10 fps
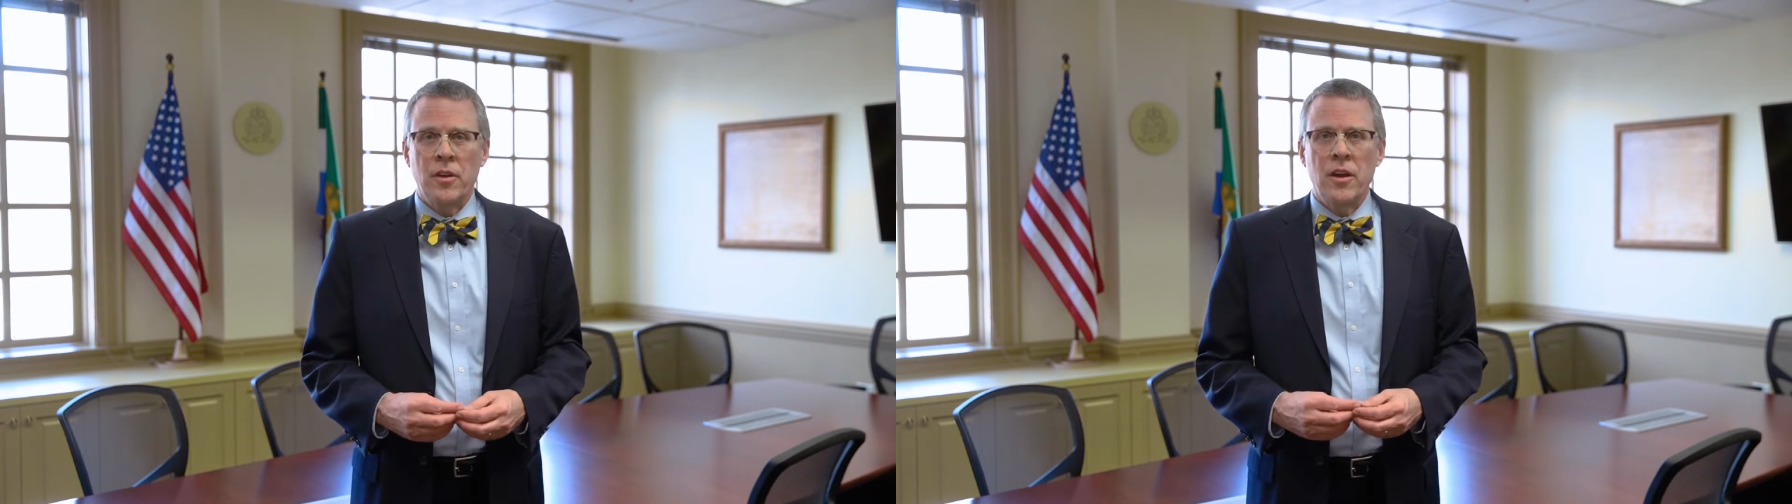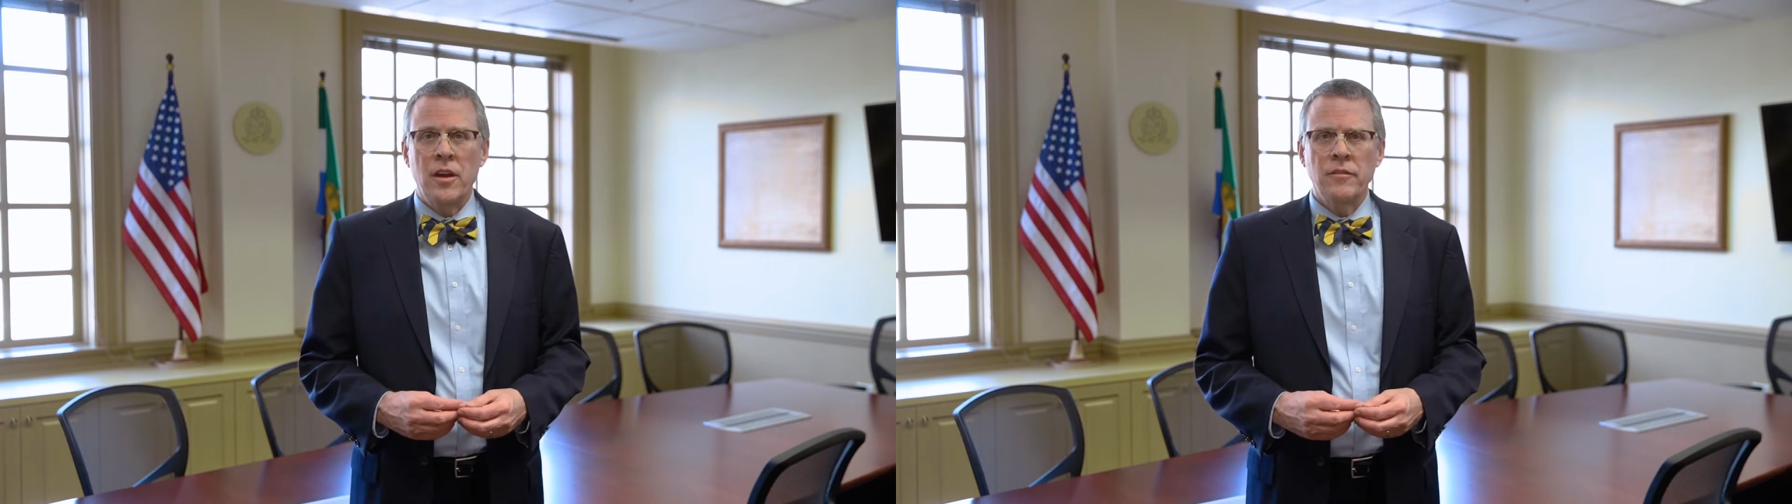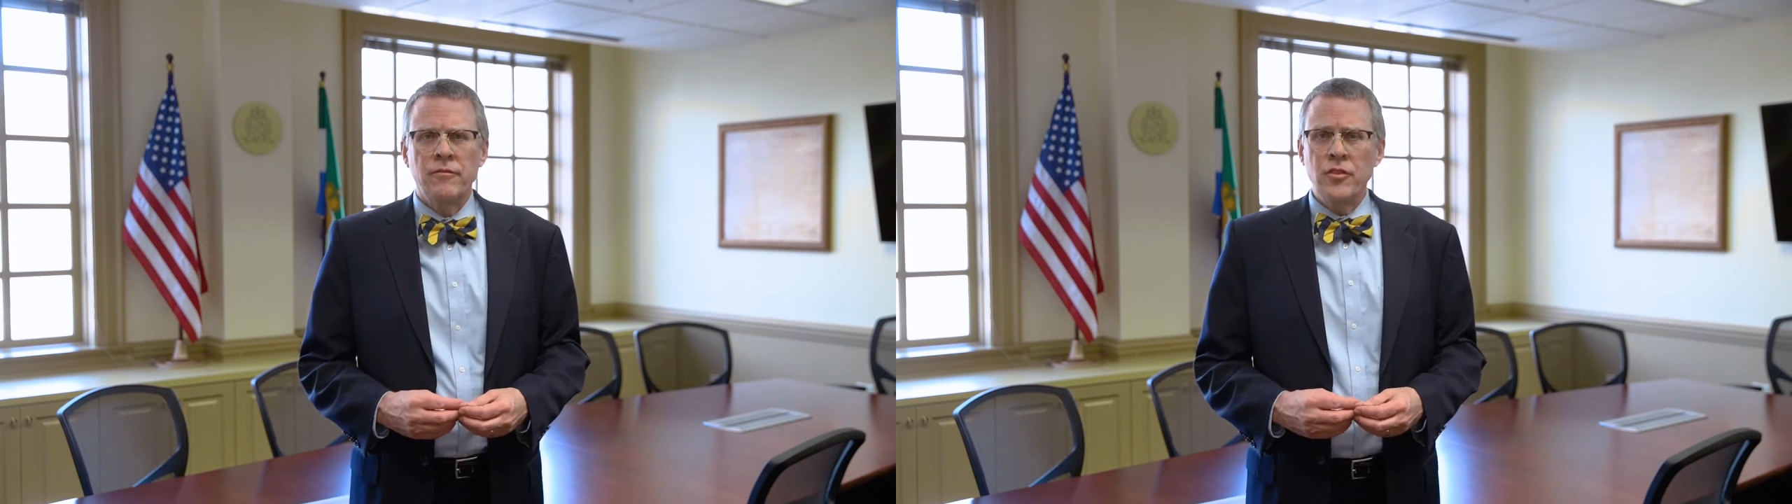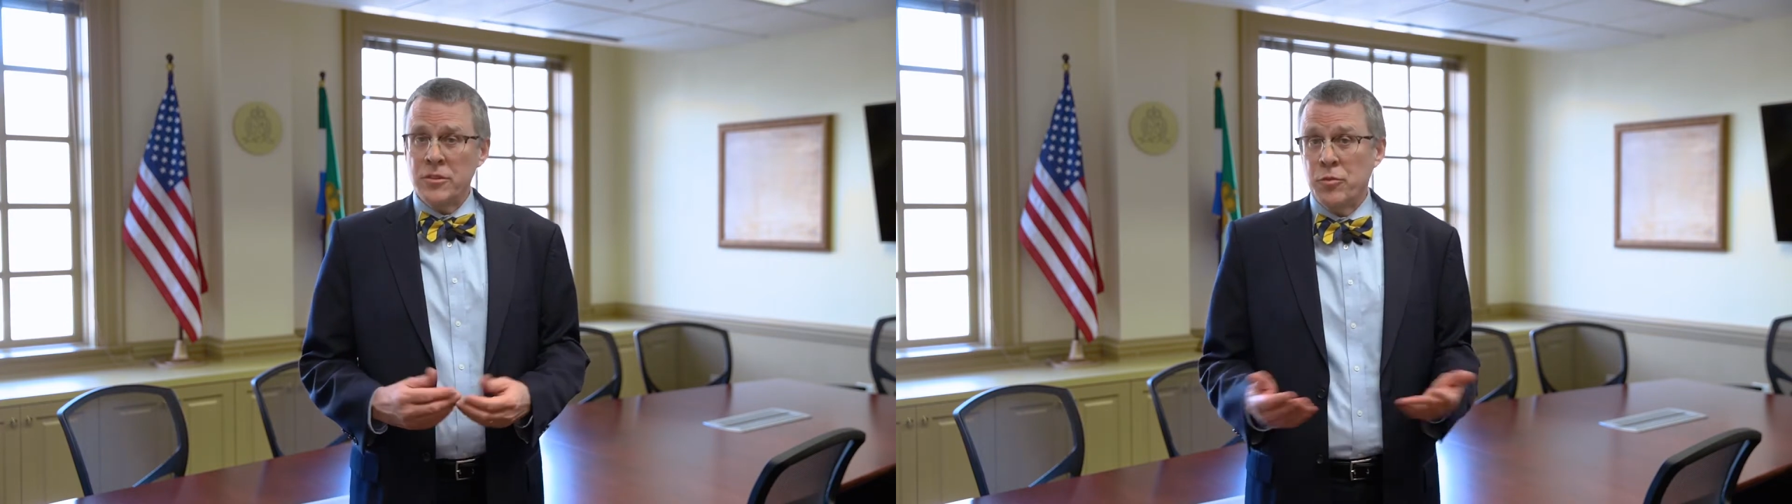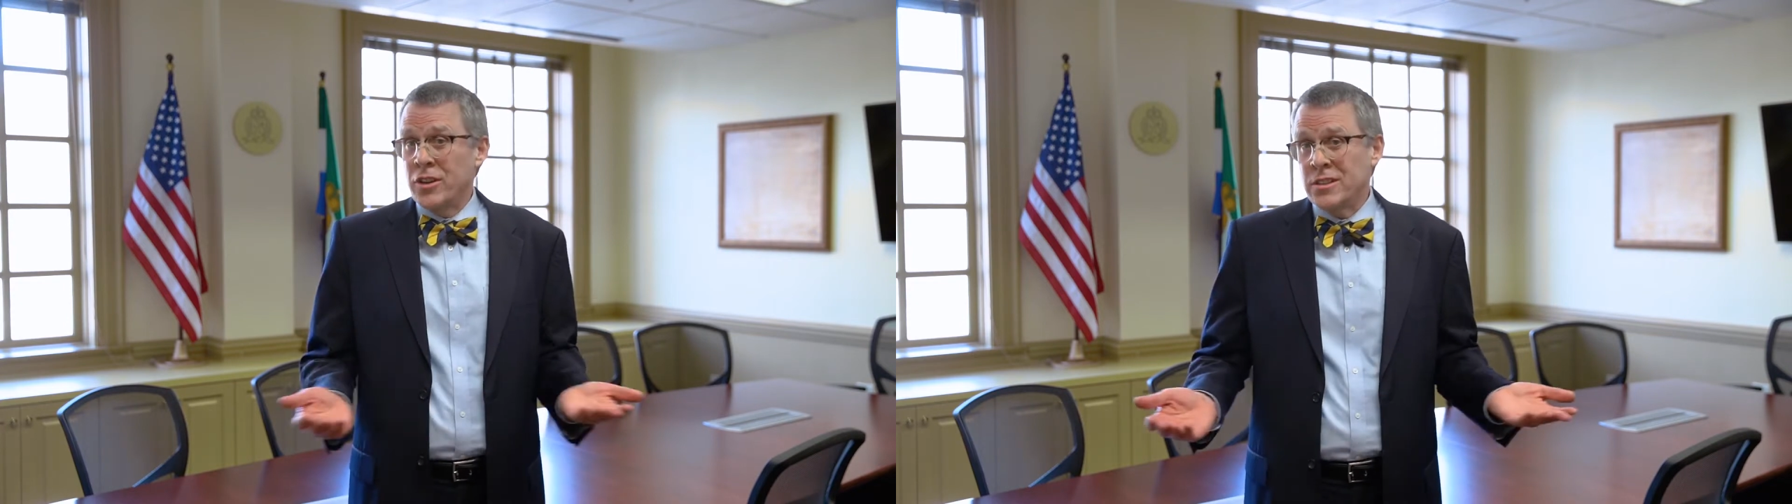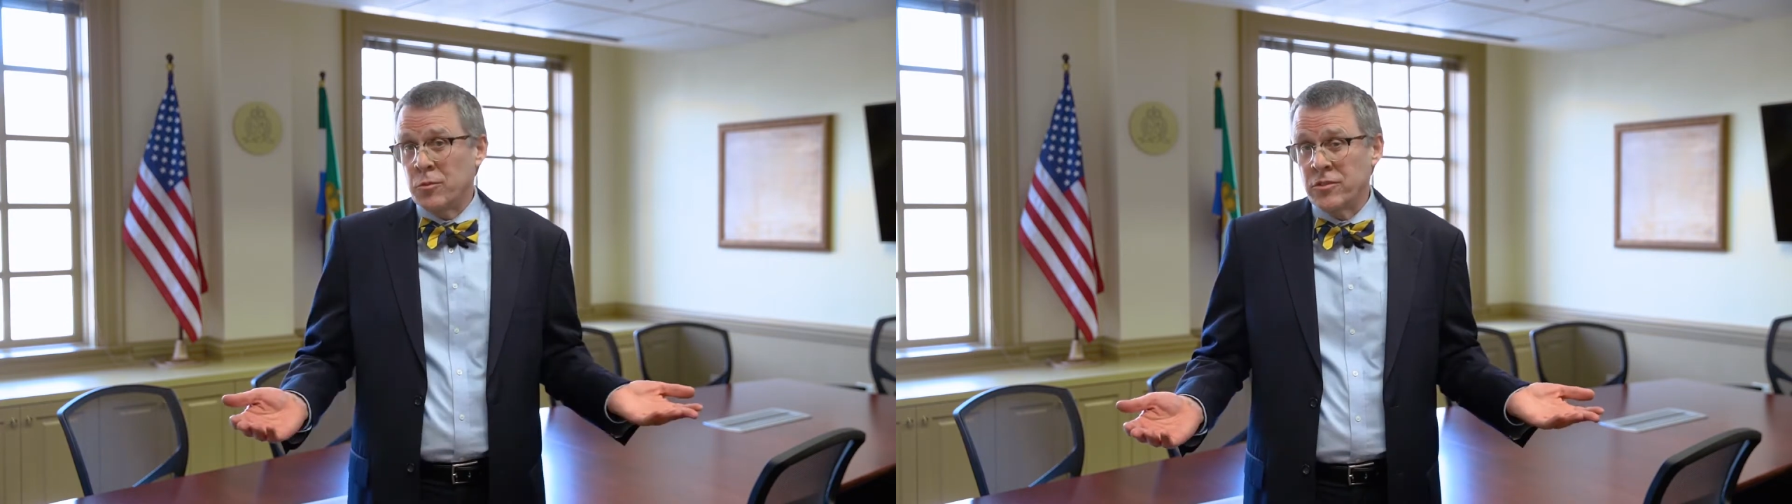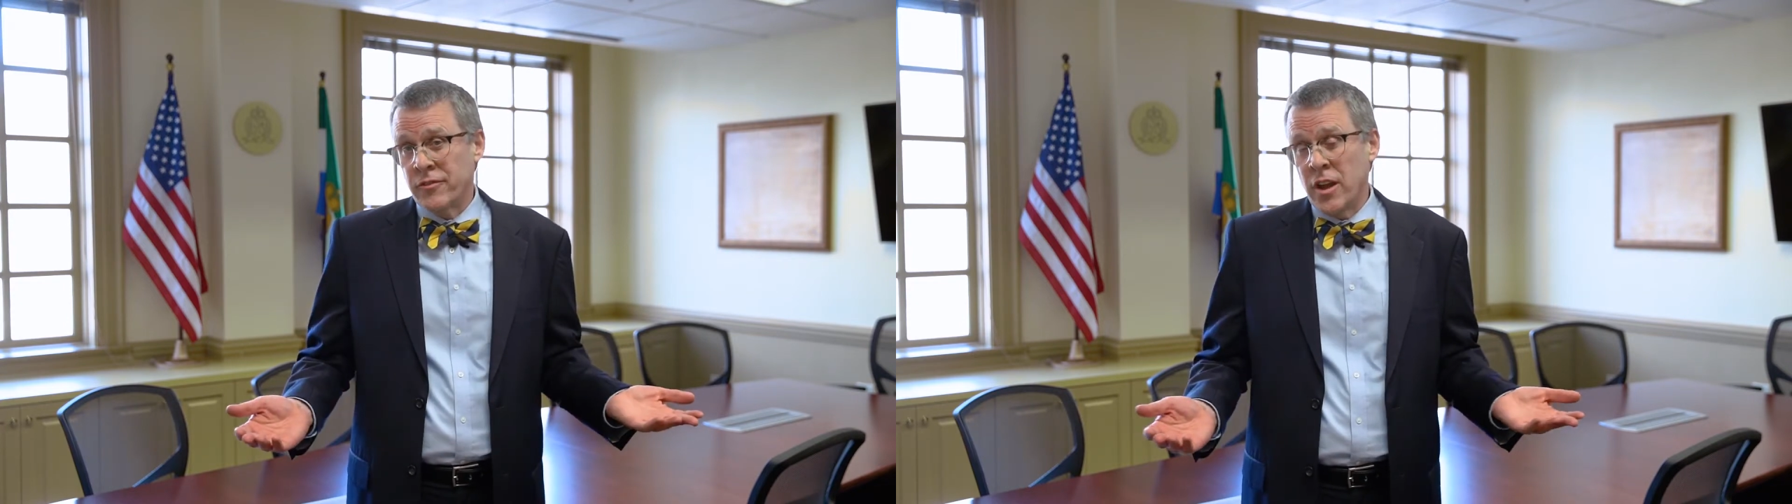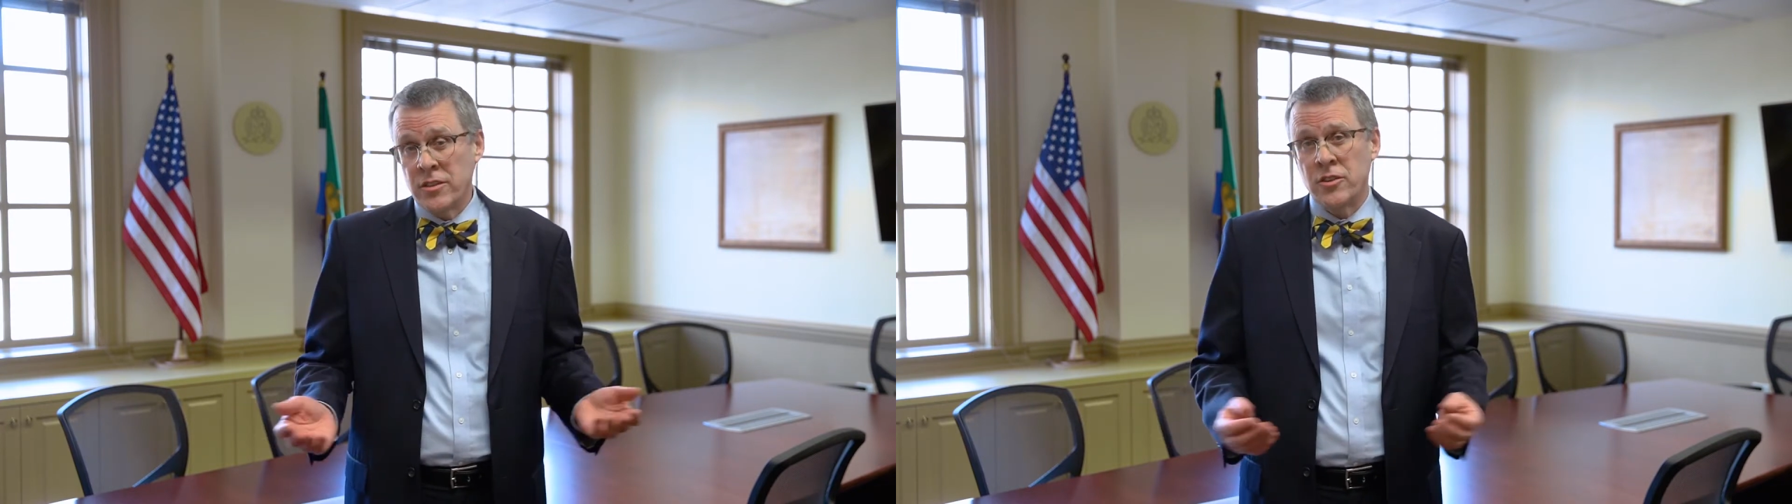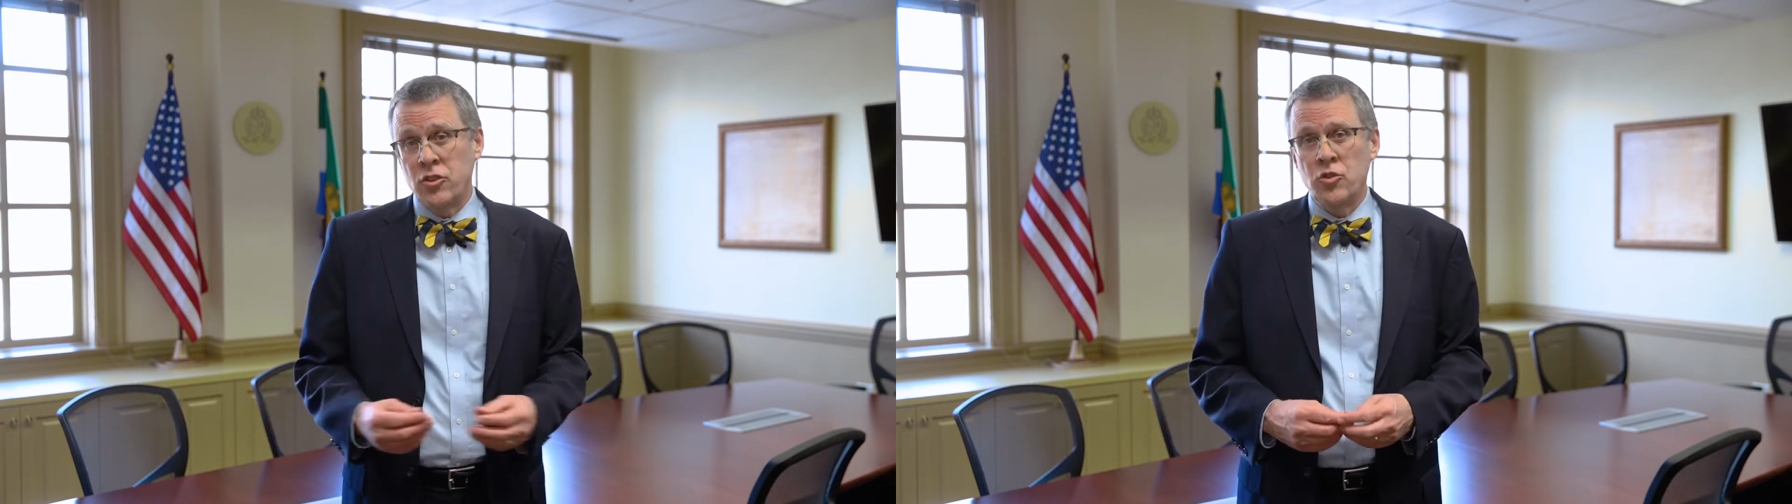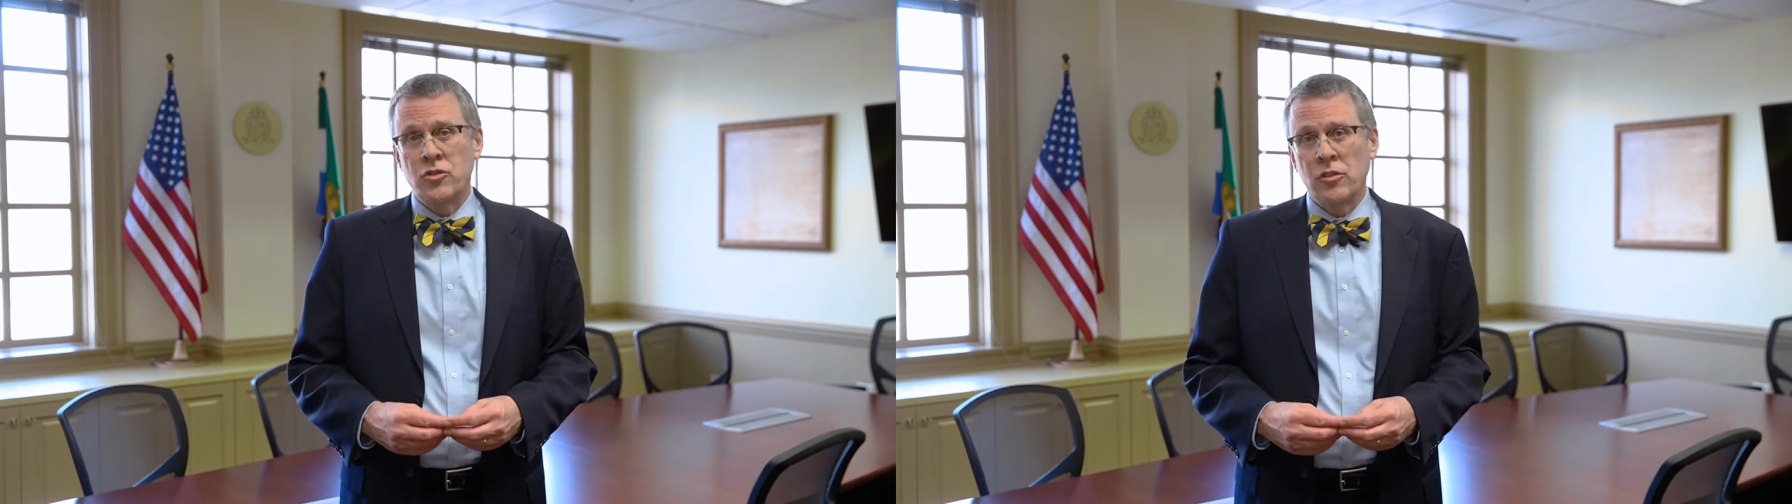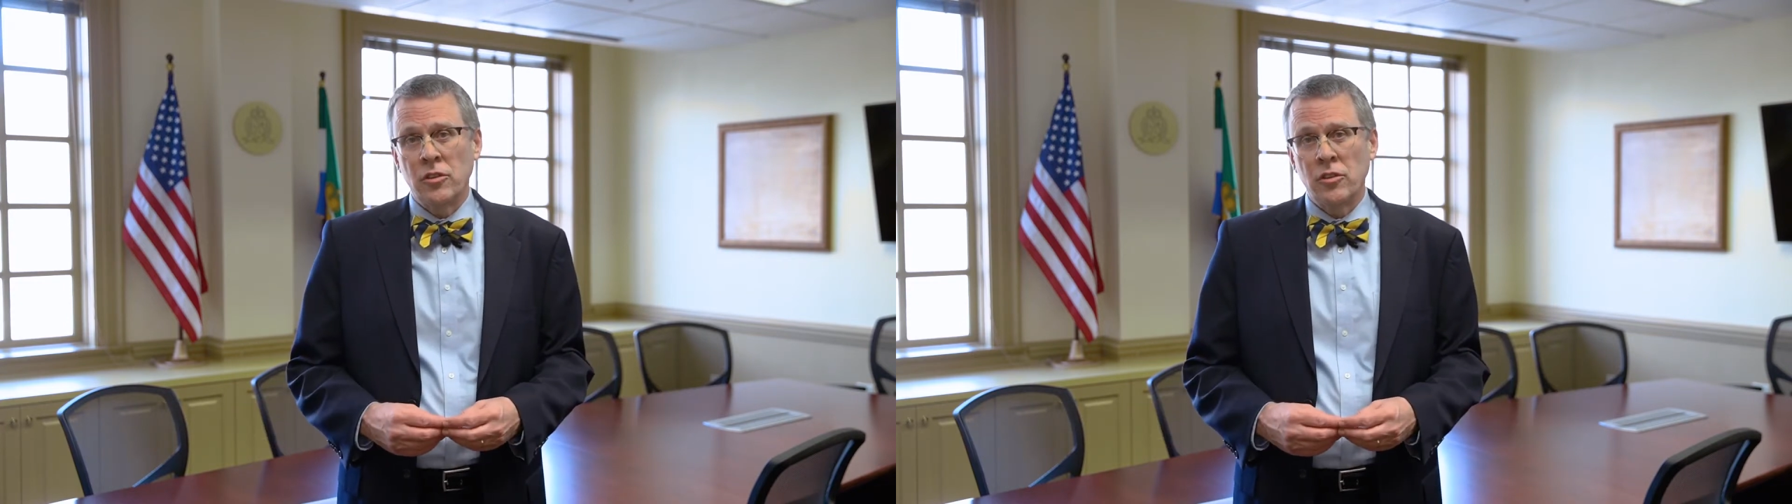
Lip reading: on first principles of constitutional